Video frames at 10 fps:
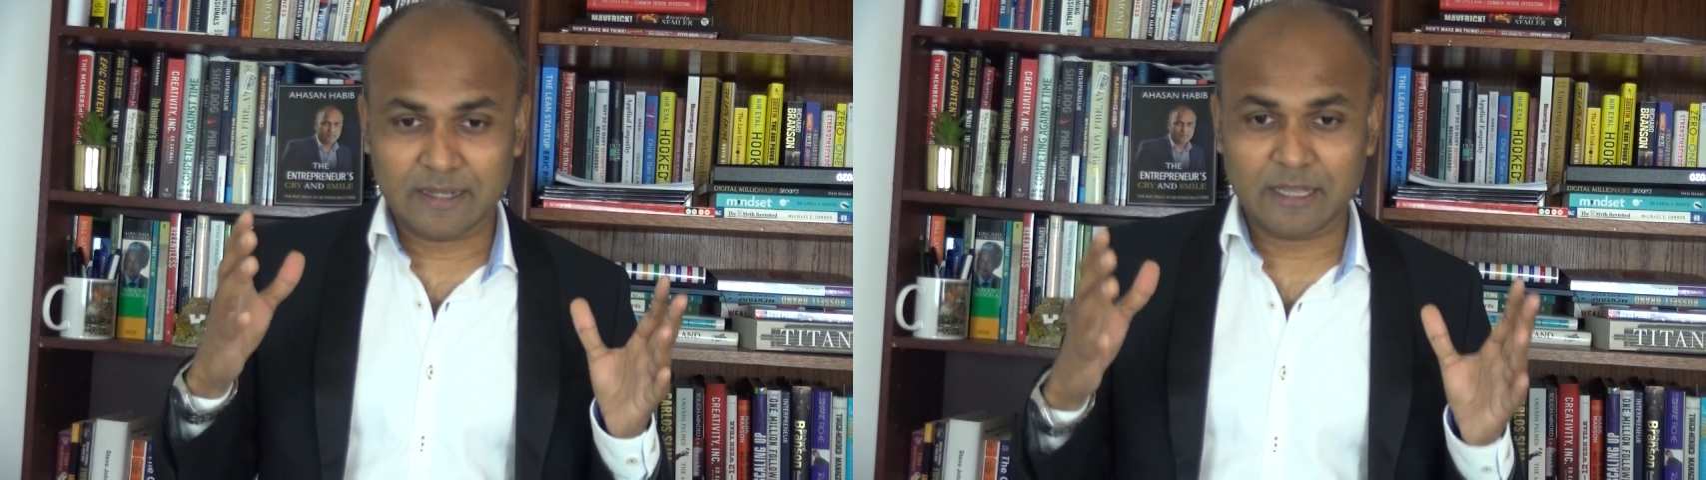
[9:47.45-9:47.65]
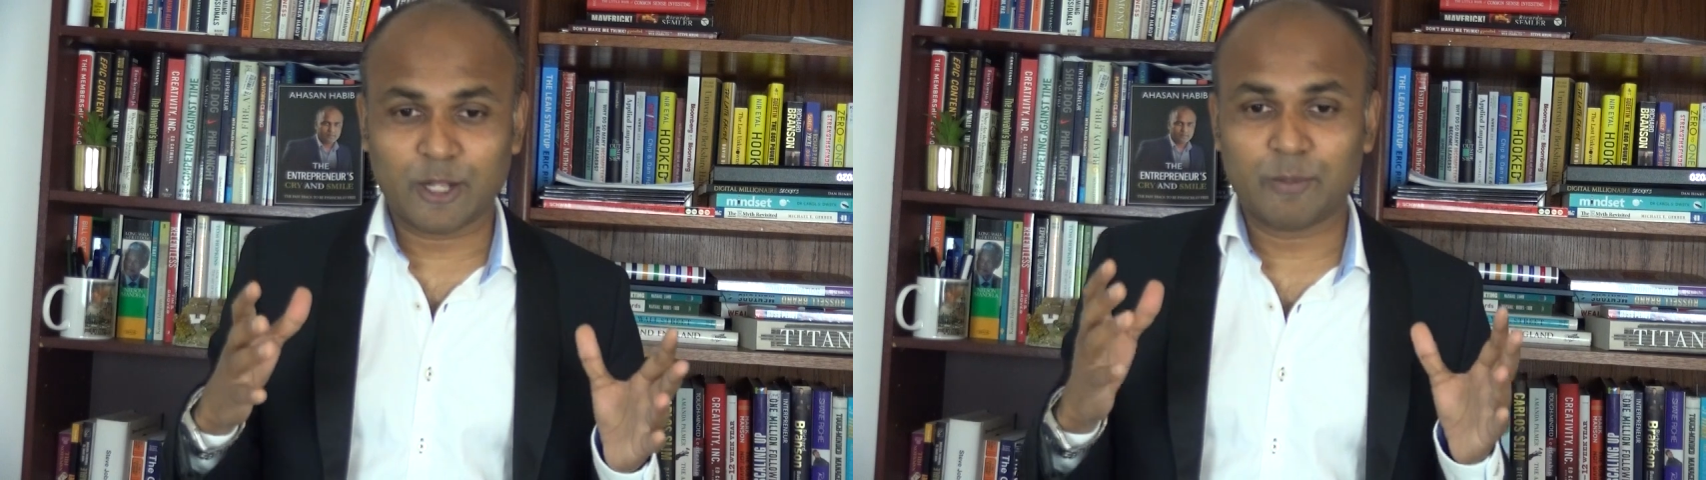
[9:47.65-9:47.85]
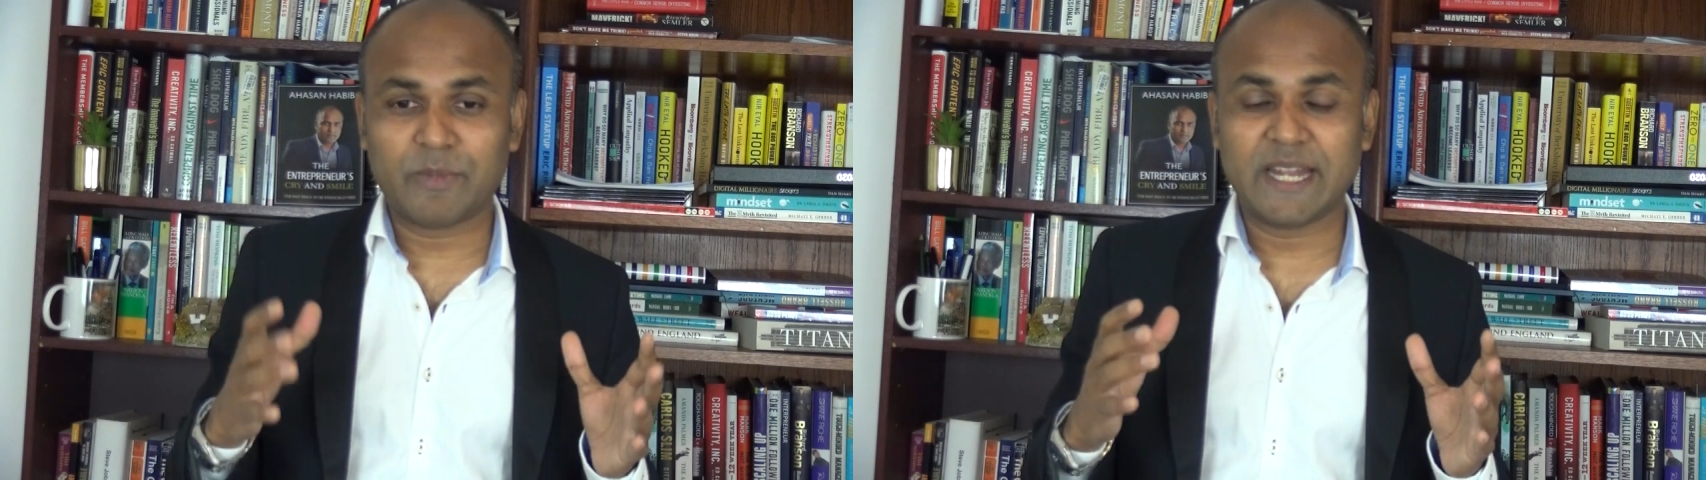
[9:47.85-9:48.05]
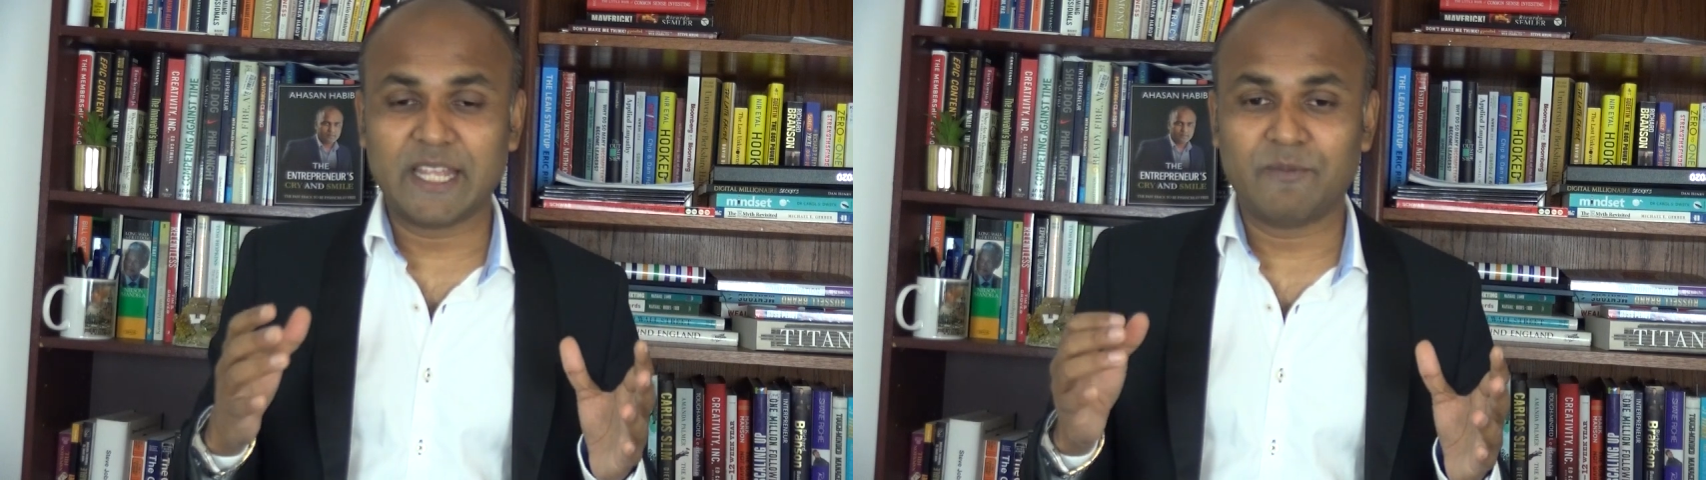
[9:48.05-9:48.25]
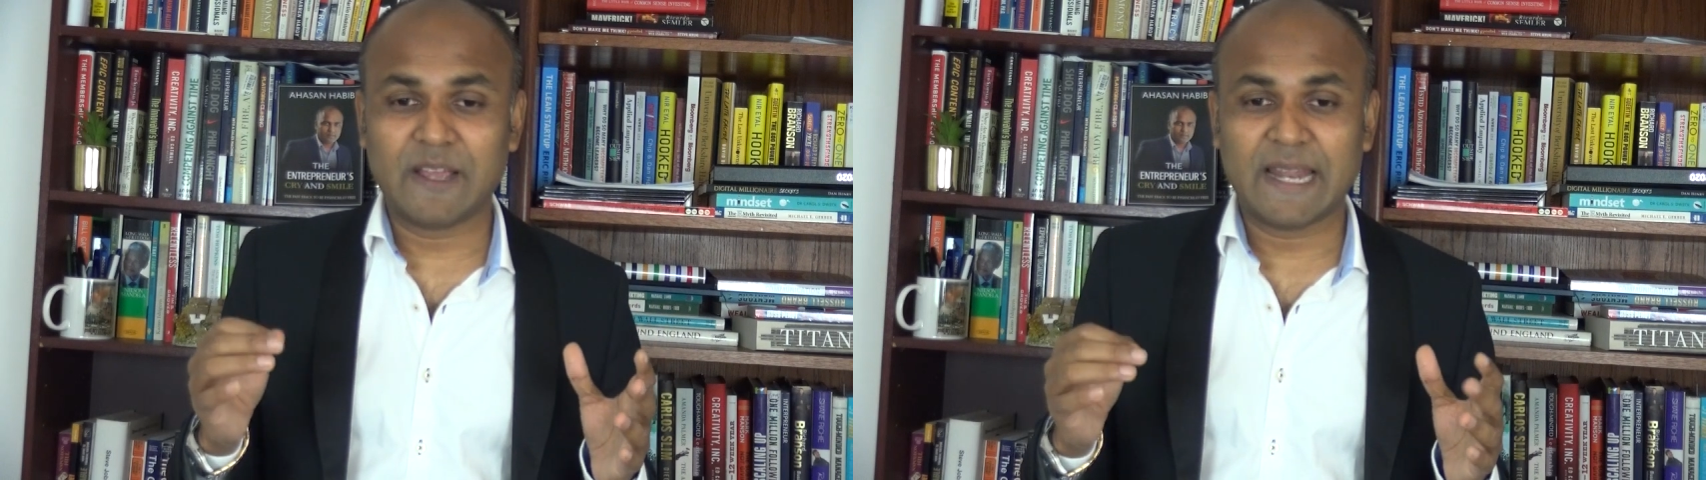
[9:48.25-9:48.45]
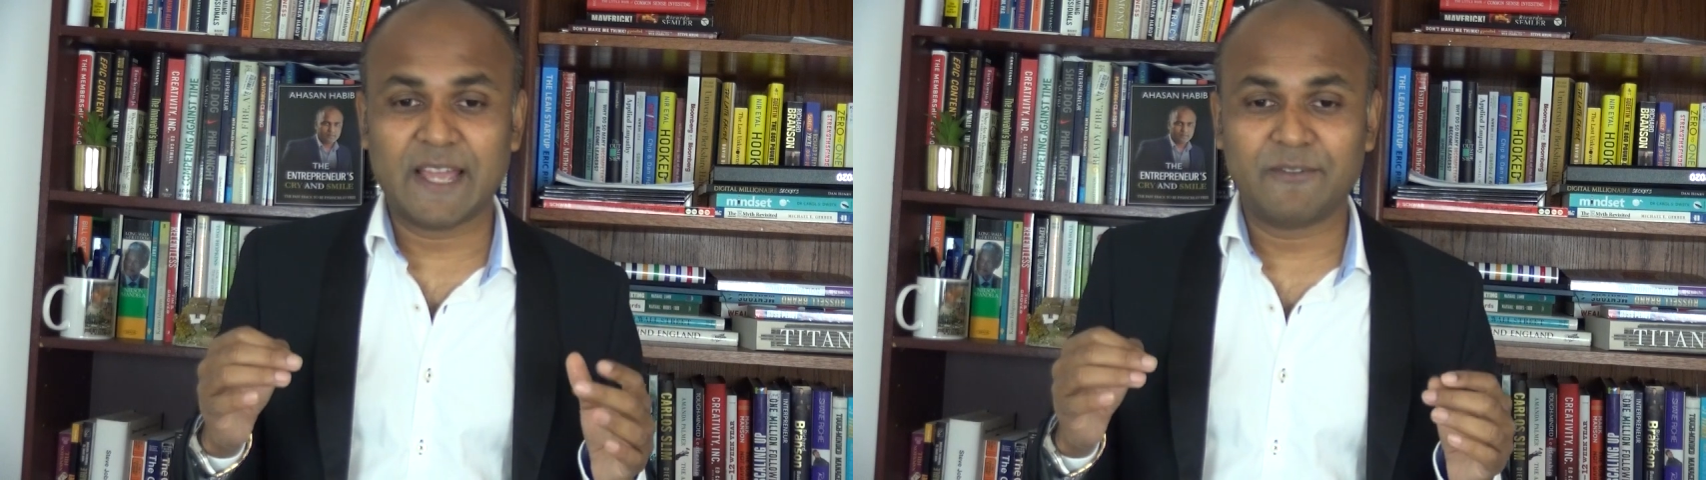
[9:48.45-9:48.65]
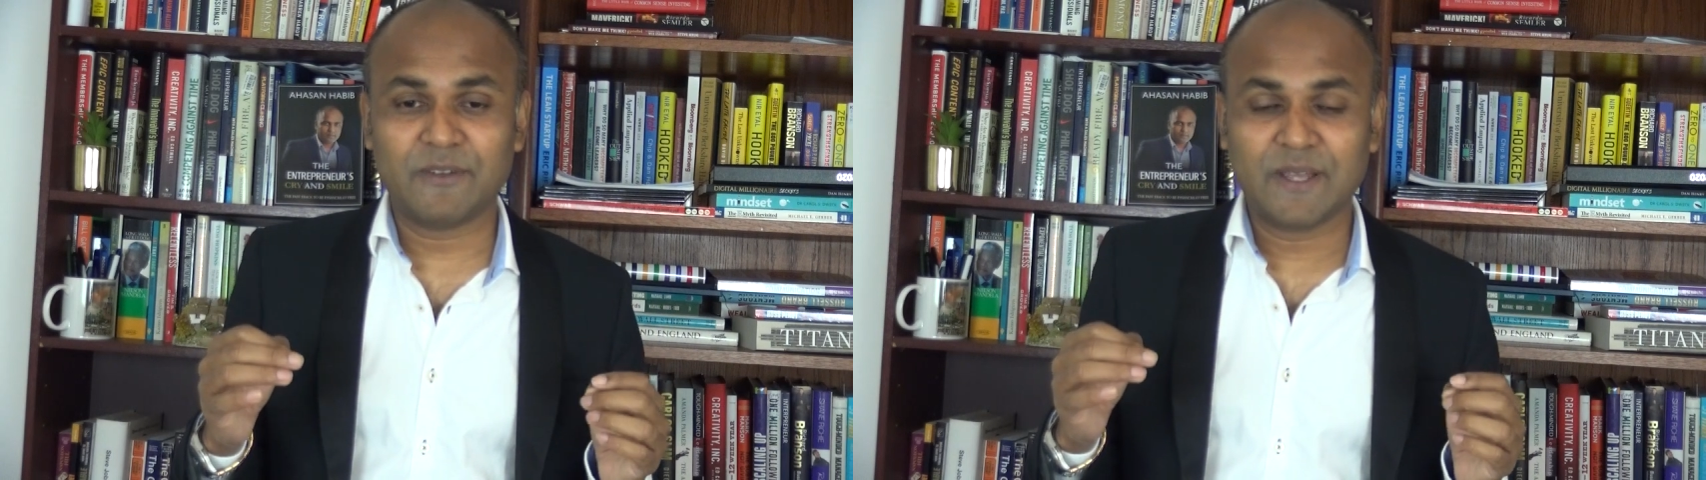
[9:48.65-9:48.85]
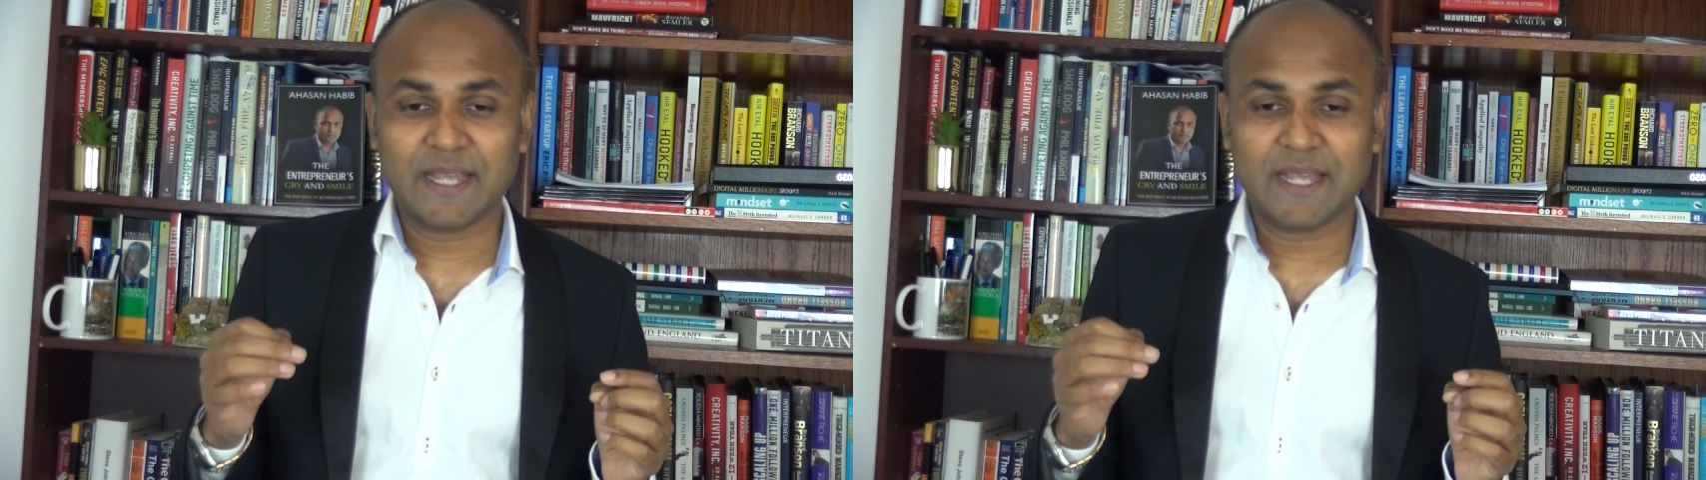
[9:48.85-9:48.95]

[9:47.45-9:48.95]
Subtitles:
A lot of money in my life.